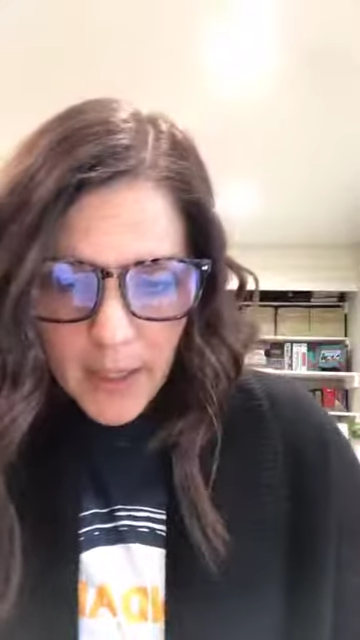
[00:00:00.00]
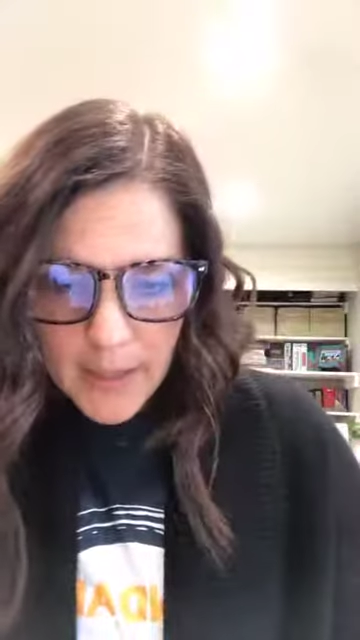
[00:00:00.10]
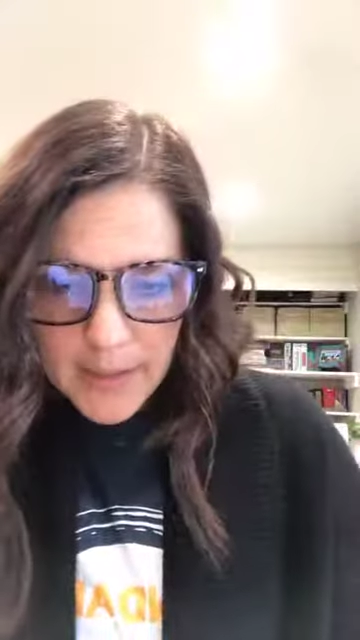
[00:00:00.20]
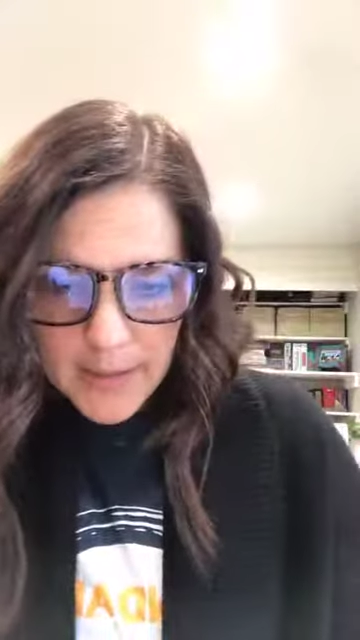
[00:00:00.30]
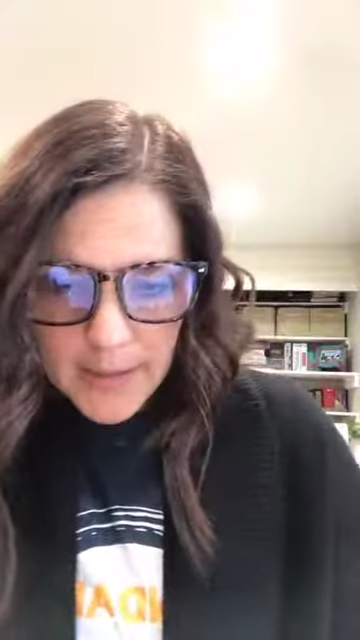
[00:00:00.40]

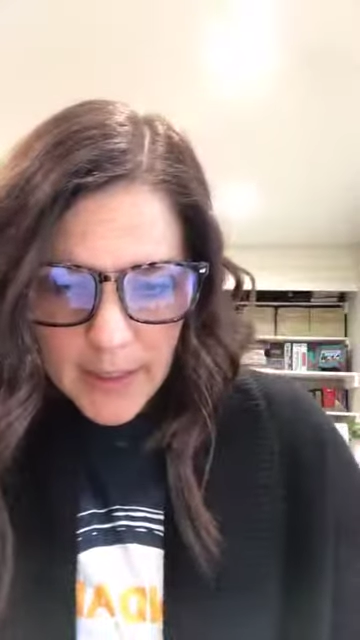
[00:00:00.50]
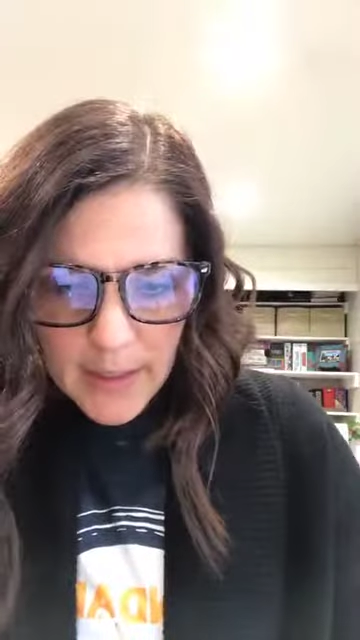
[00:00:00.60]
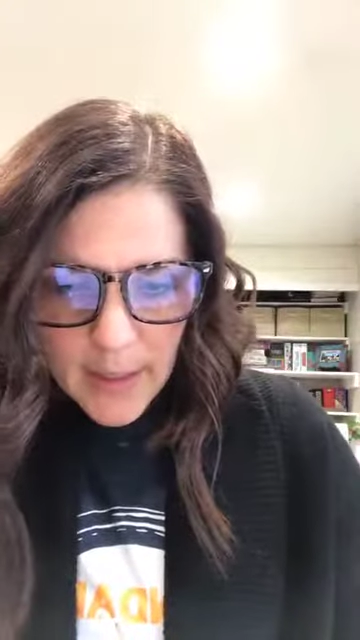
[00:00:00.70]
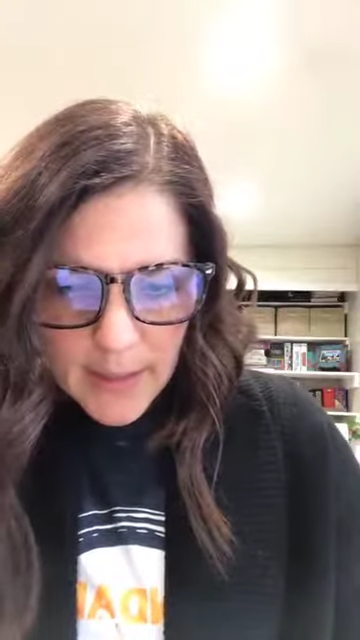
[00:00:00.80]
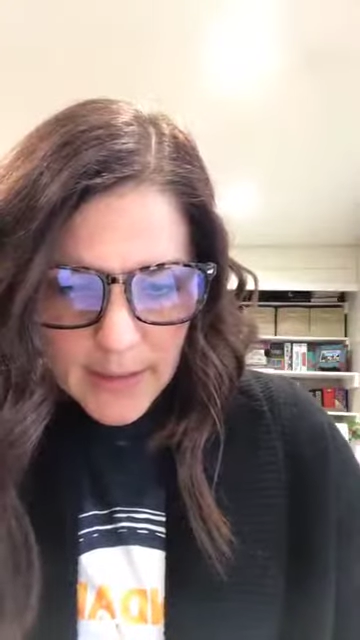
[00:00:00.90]
It does say
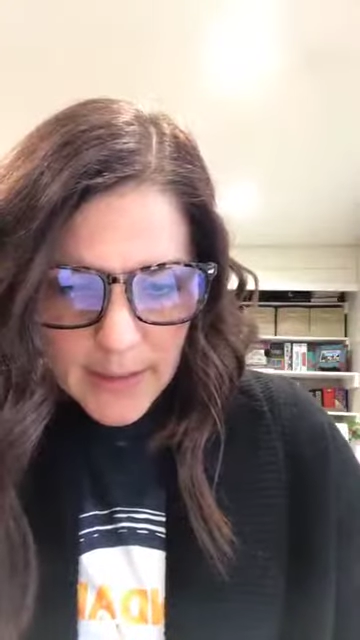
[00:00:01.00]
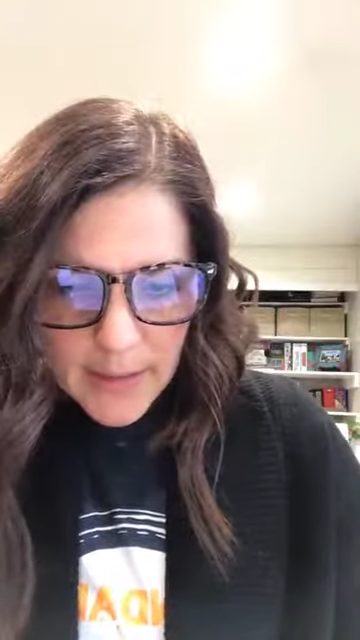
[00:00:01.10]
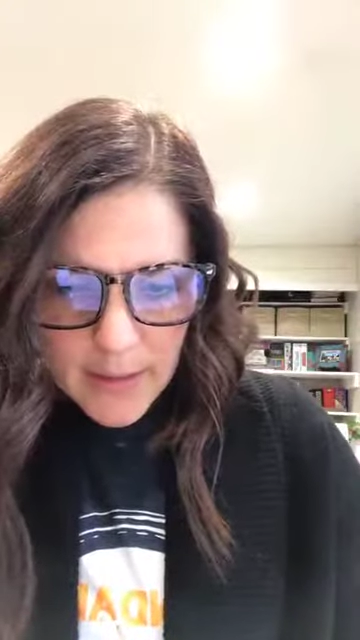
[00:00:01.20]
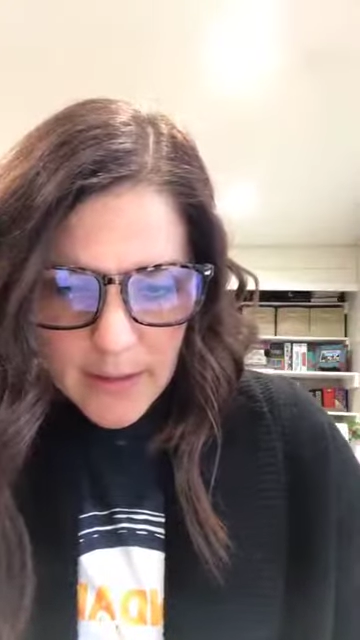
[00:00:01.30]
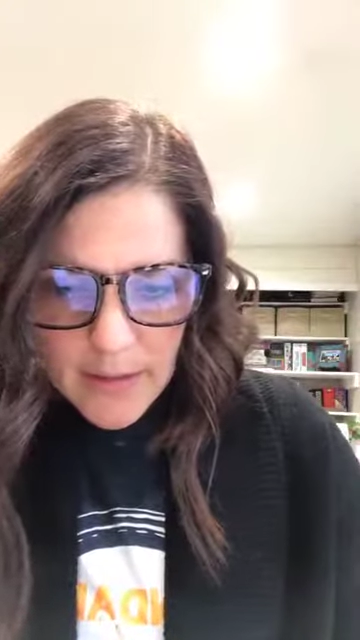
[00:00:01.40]
that
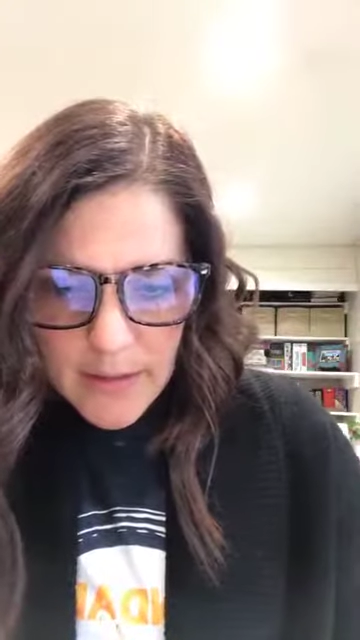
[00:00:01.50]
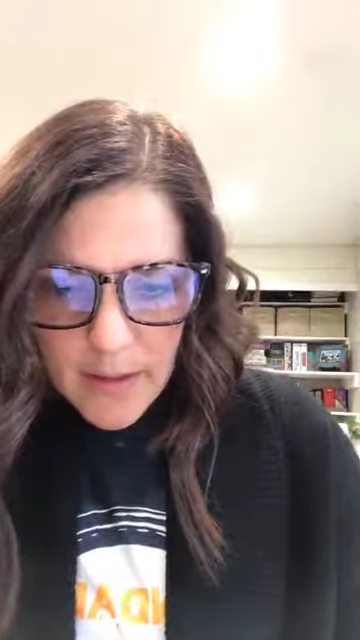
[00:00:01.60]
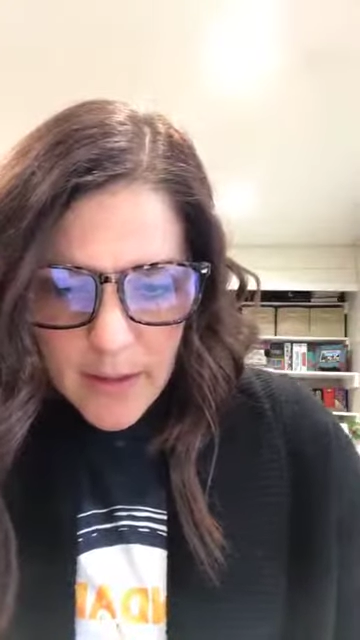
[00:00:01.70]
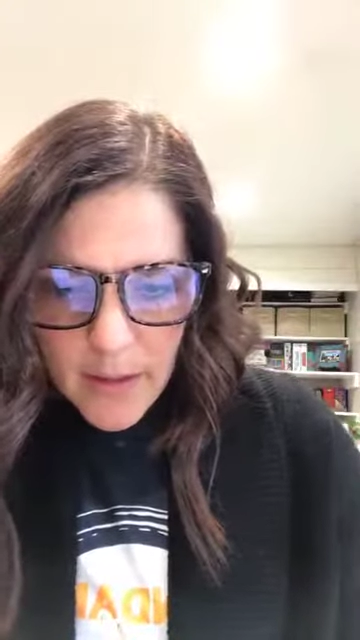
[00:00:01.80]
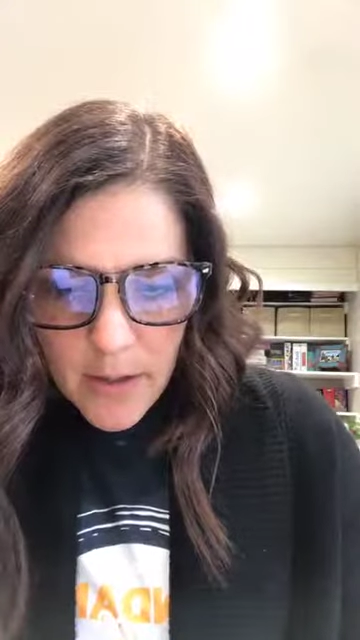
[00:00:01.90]

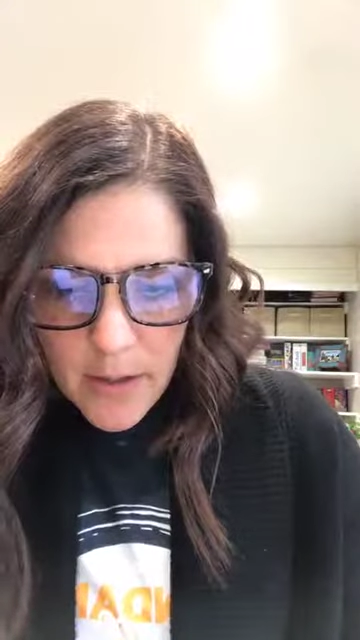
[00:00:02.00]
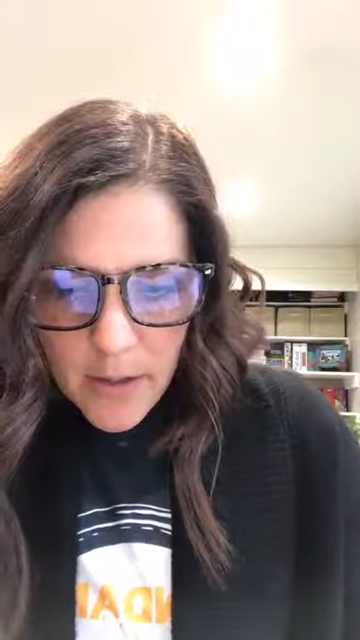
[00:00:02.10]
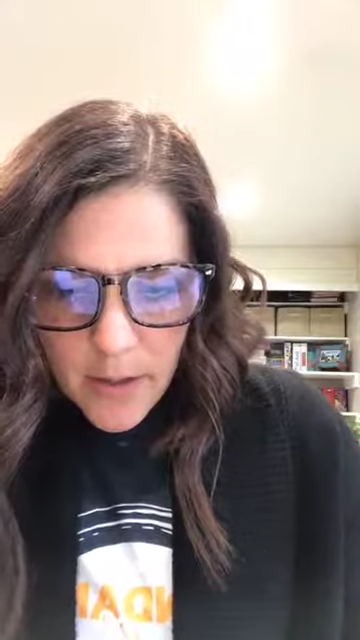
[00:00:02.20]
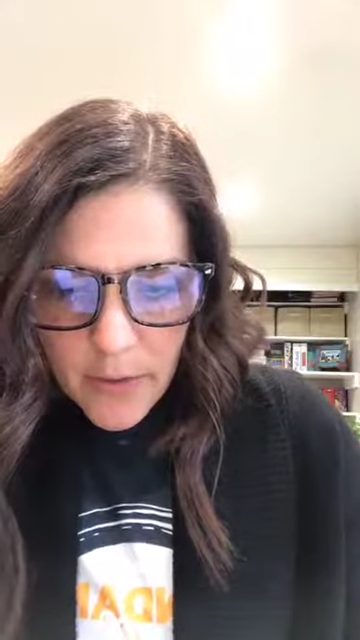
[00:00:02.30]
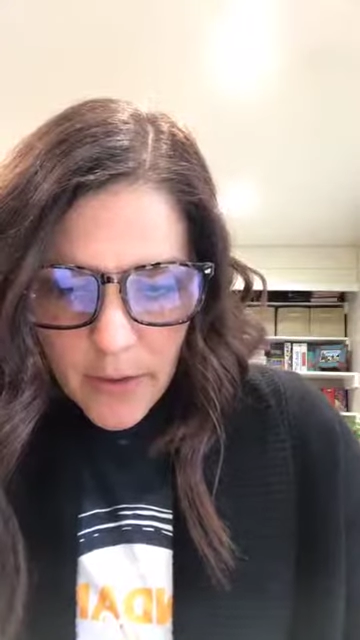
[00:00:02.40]

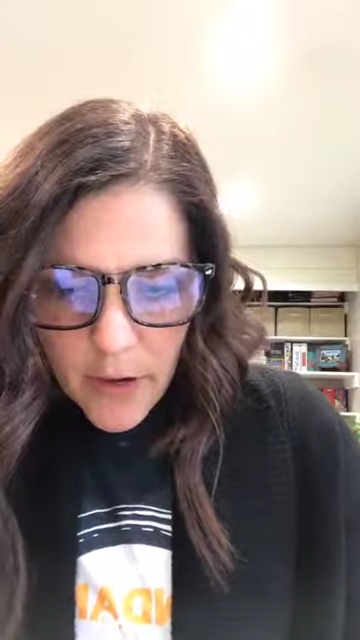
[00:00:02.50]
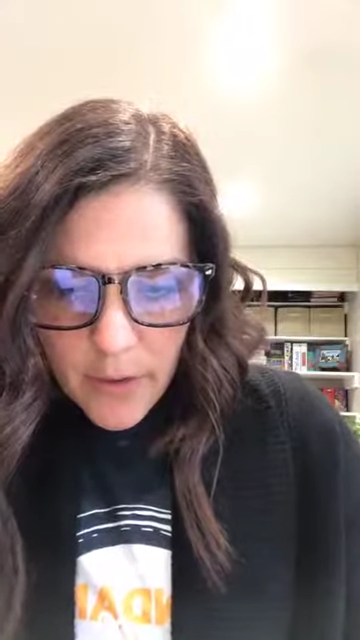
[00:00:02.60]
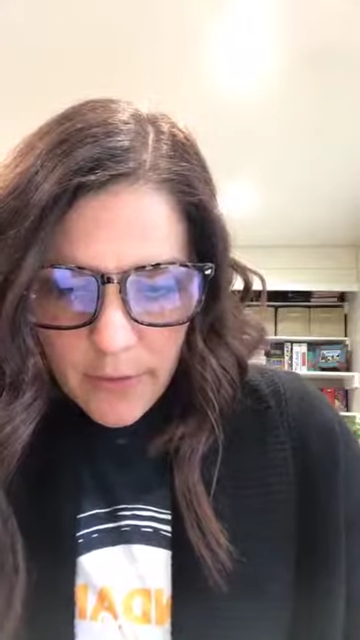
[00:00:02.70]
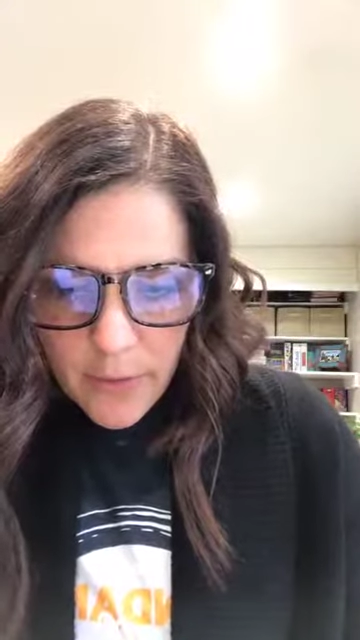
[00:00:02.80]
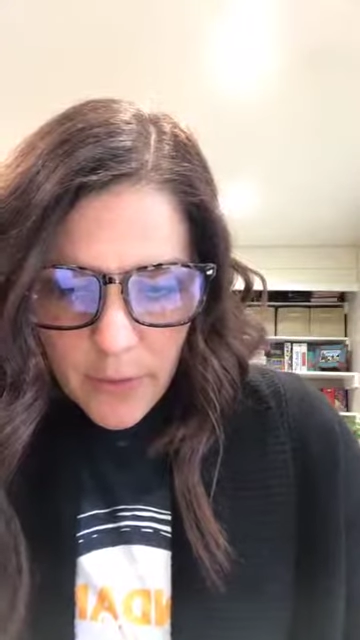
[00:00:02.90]
there are
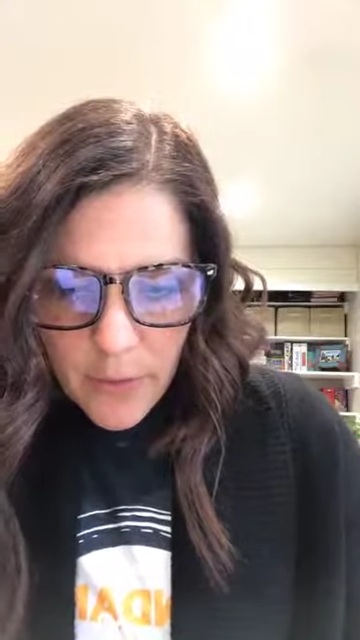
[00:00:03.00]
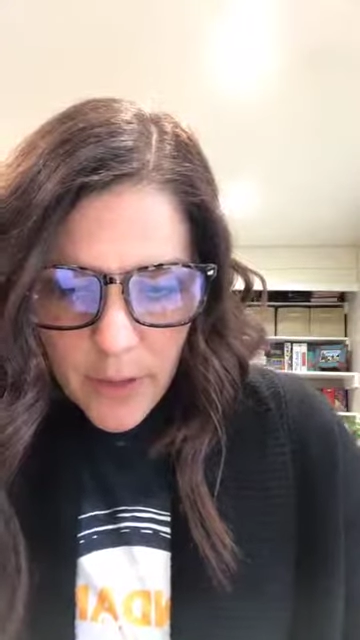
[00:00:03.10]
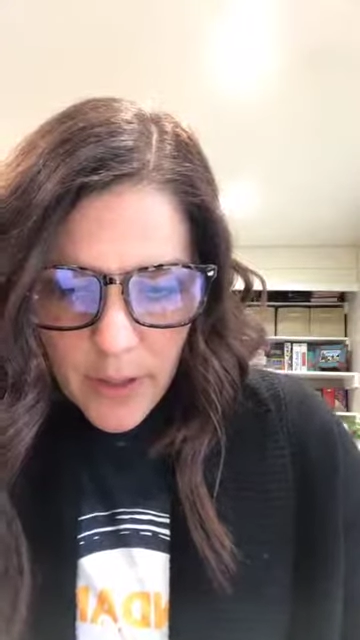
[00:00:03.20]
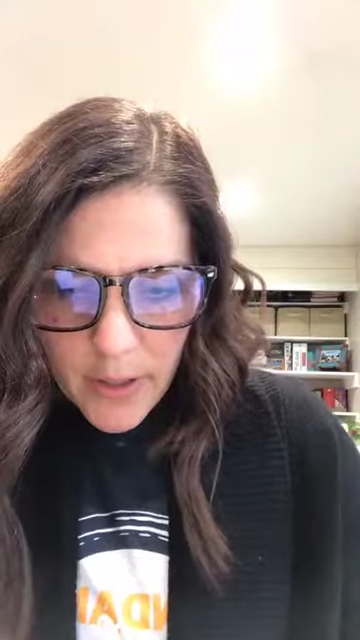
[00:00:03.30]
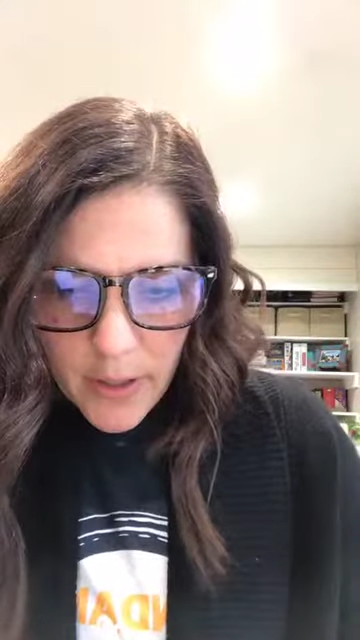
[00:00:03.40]
a few
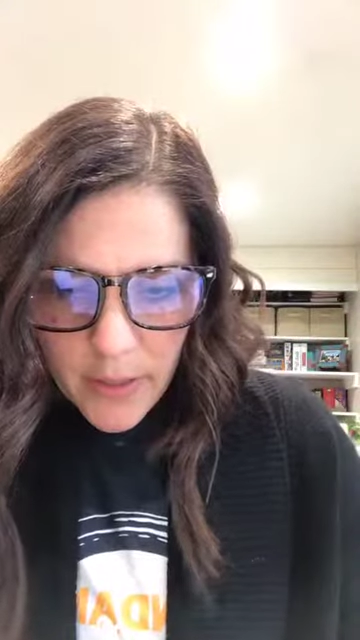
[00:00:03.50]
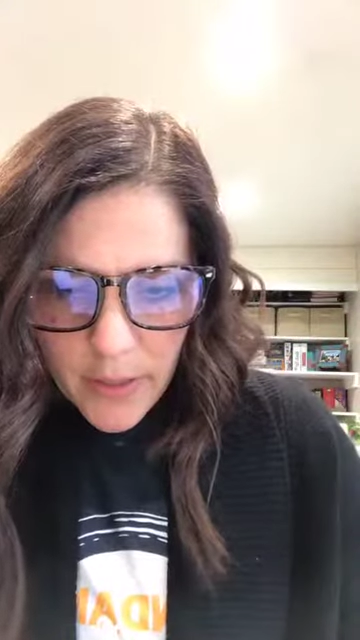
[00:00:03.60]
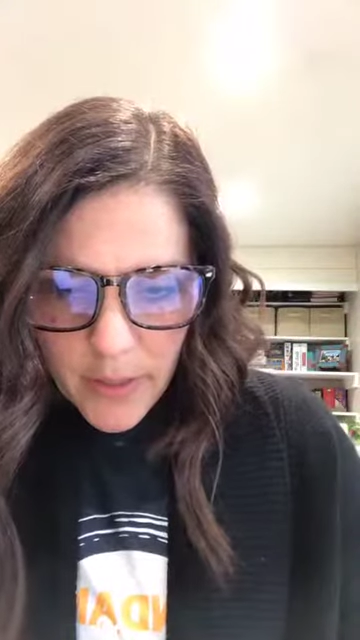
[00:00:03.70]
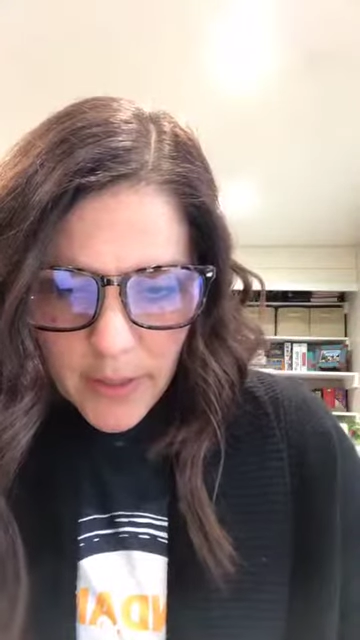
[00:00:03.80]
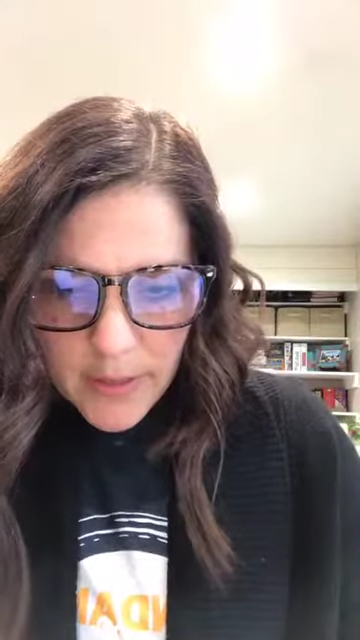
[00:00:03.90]

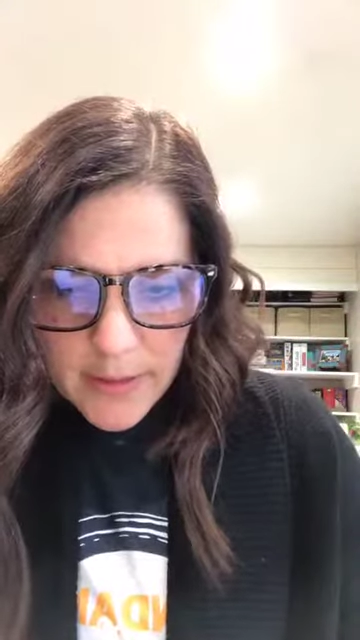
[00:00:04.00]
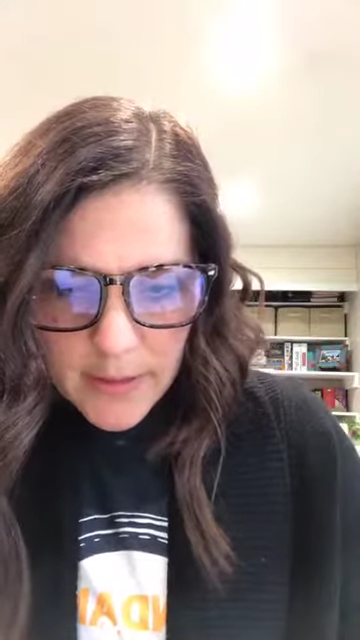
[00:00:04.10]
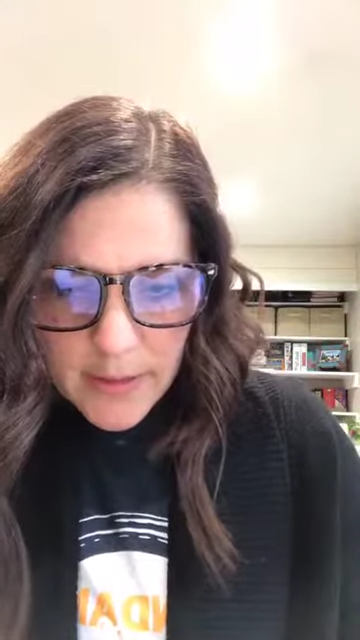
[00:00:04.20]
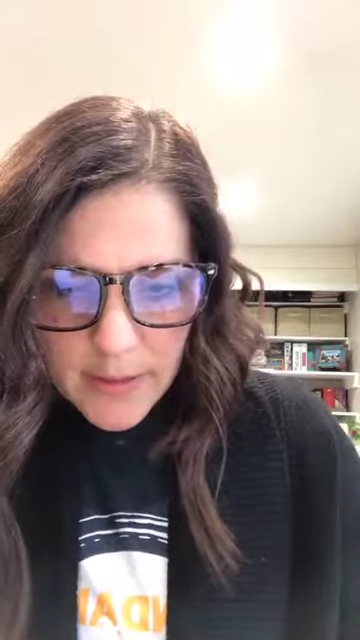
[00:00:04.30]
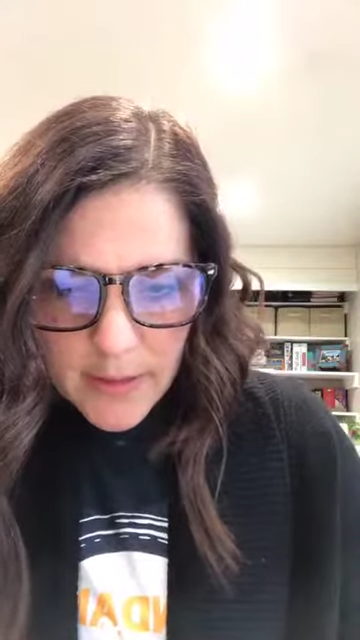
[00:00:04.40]

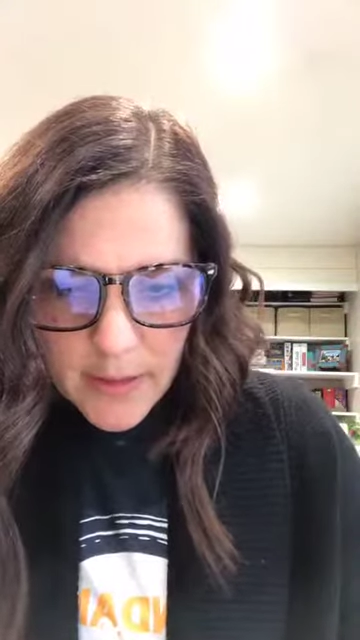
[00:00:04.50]
things,